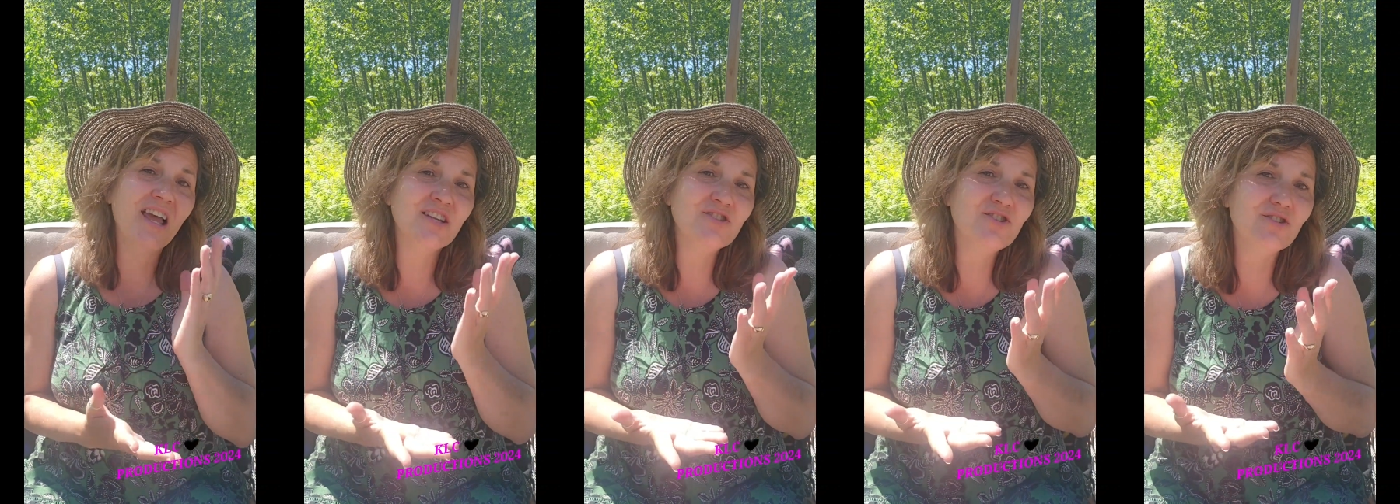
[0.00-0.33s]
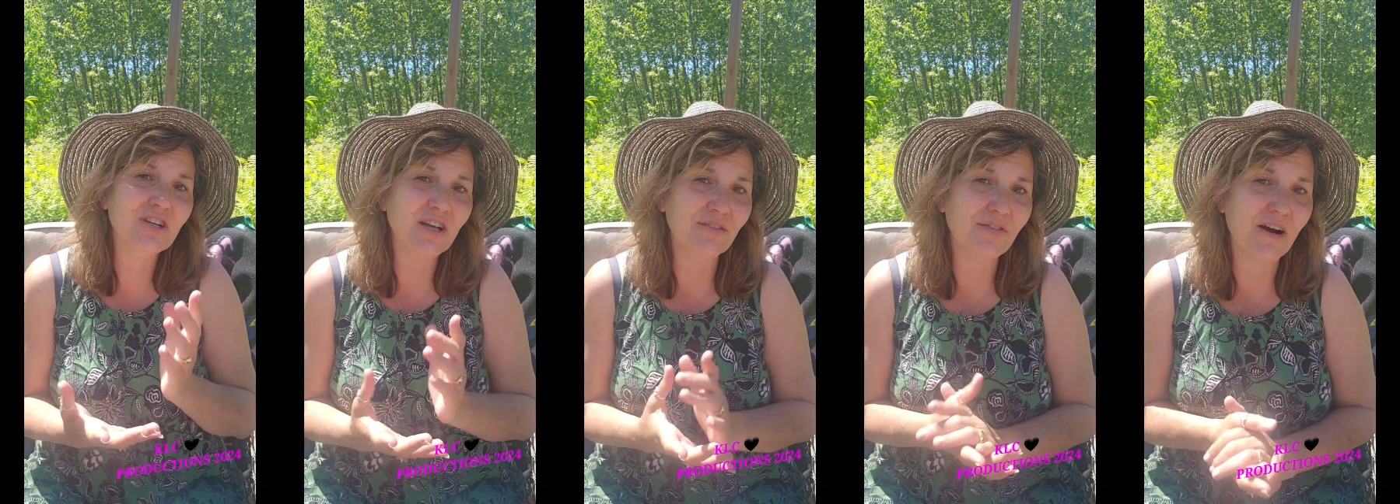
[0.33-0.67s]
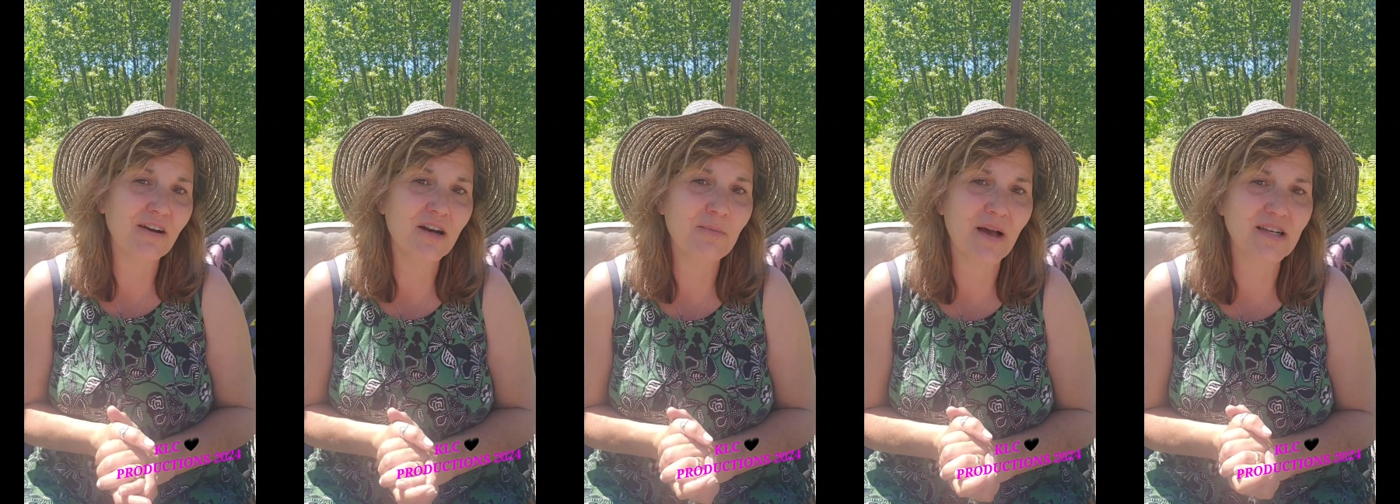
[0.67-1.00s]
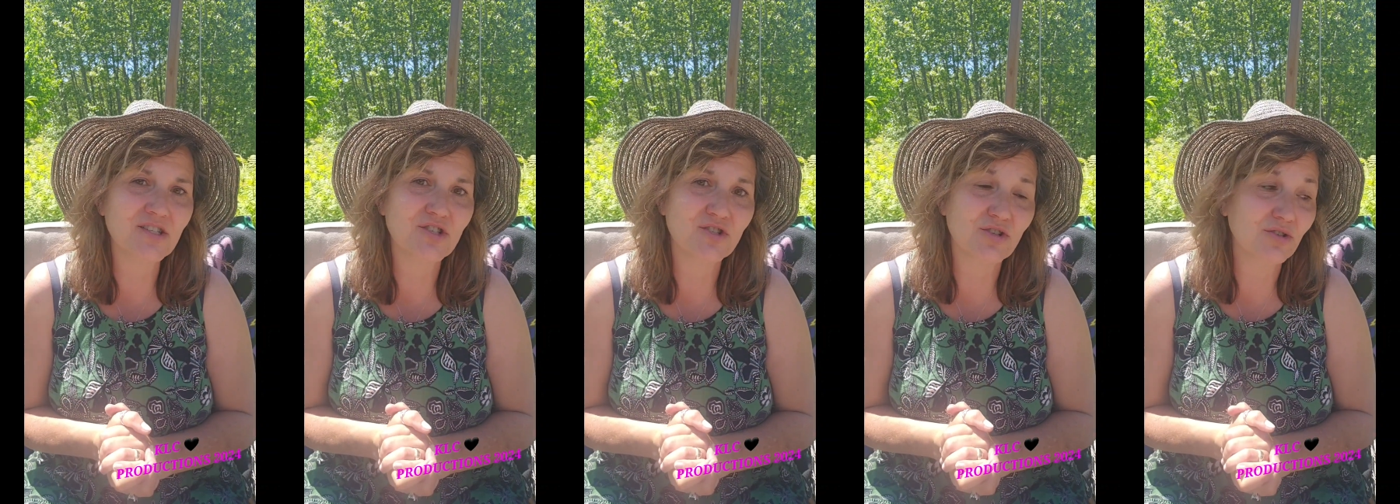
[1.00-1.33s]
And do your very
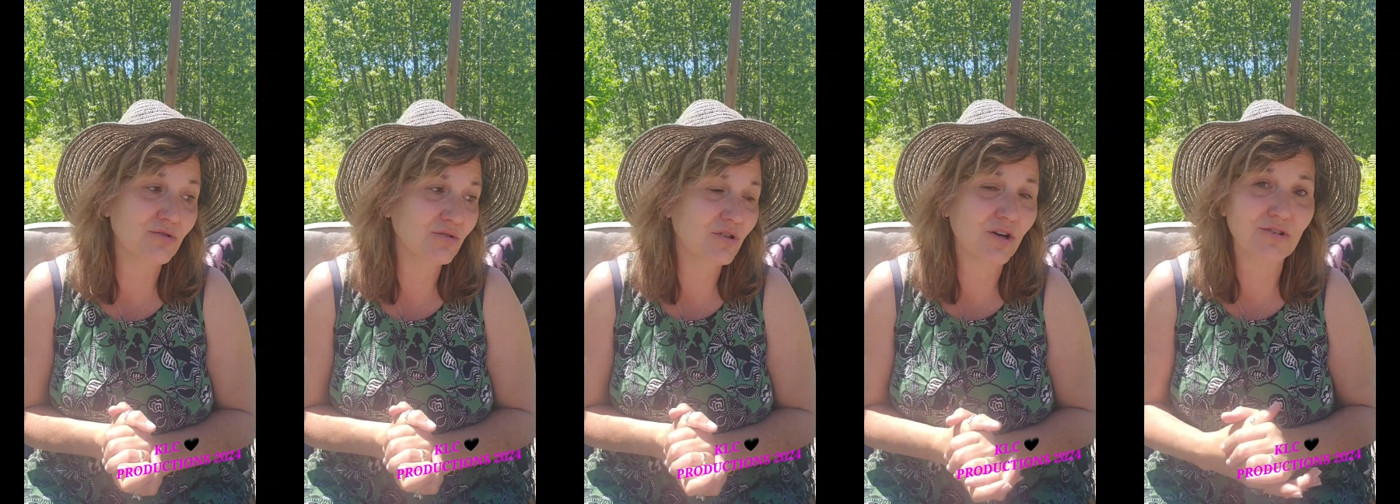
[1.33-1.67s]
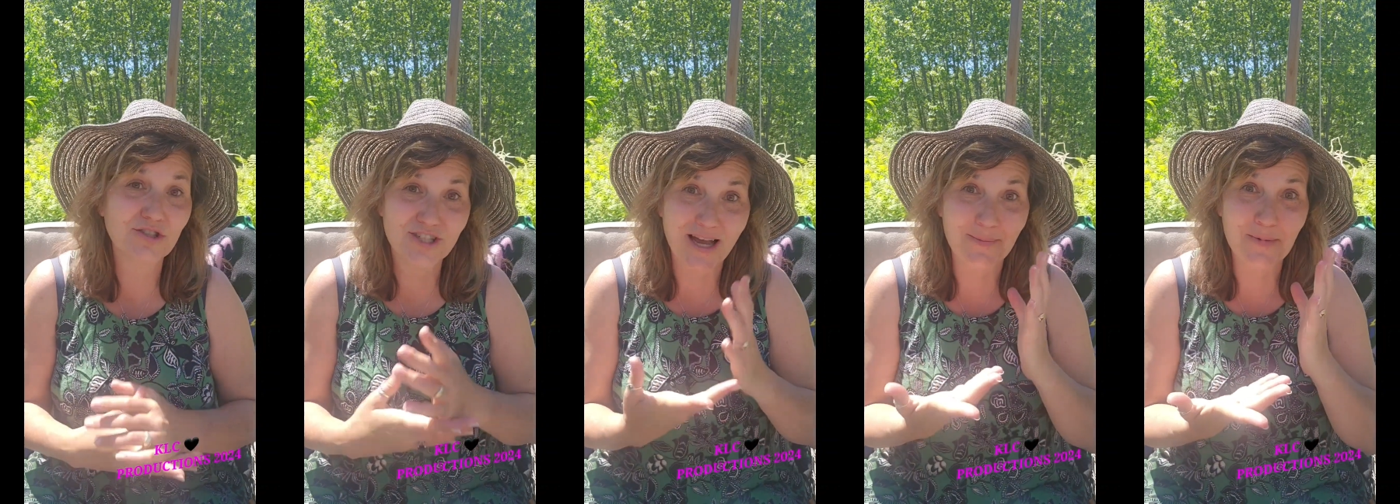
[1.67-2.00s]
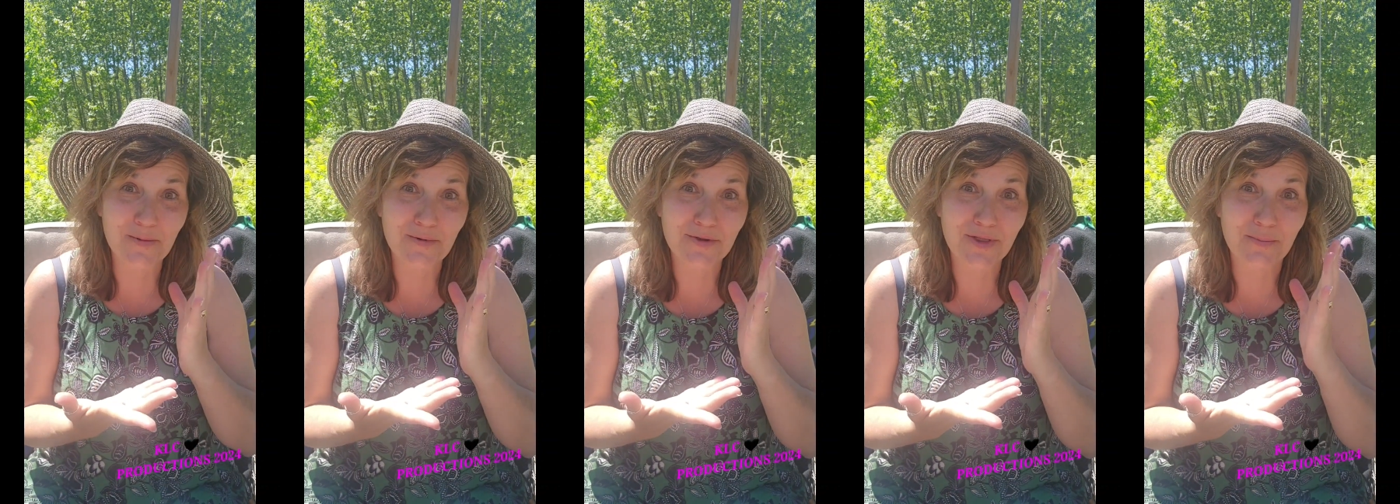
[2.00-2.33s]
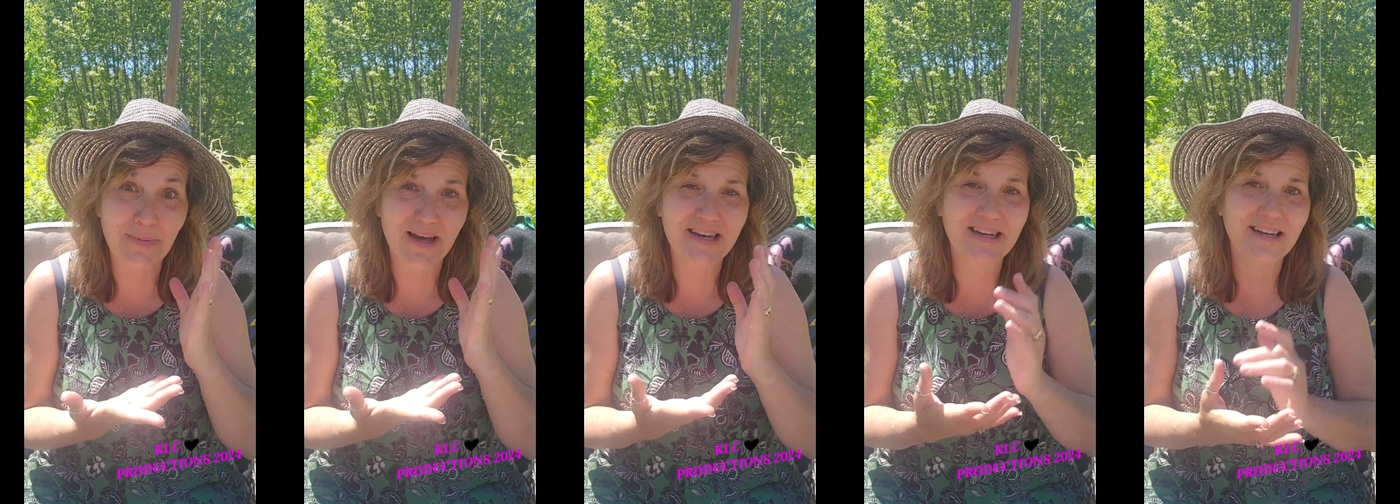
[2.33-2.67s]
best to go shopping with
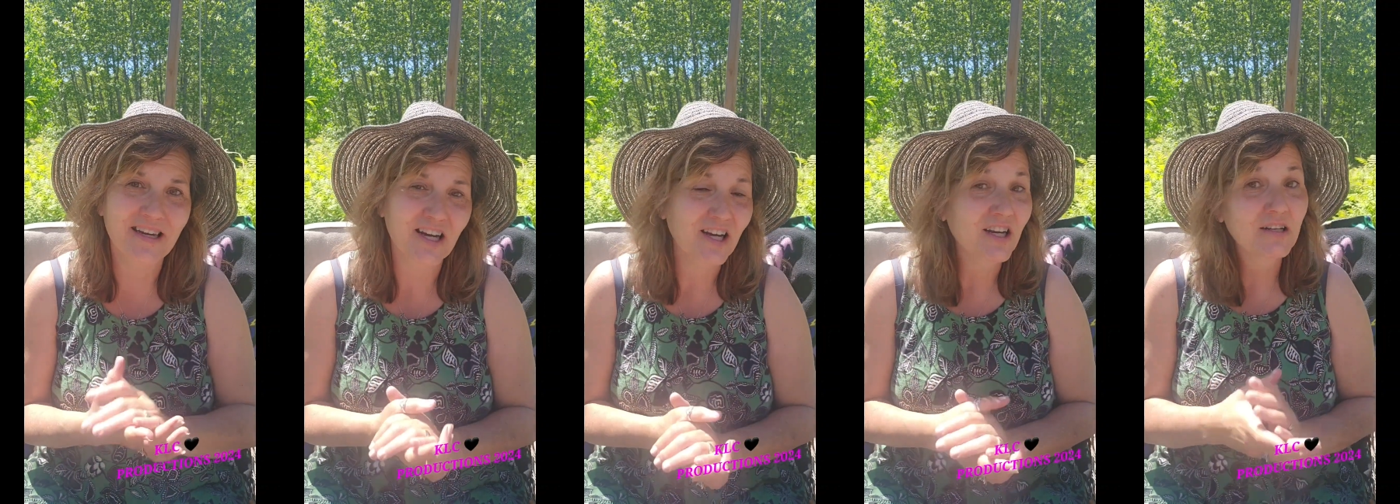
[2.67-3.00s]
a buddy.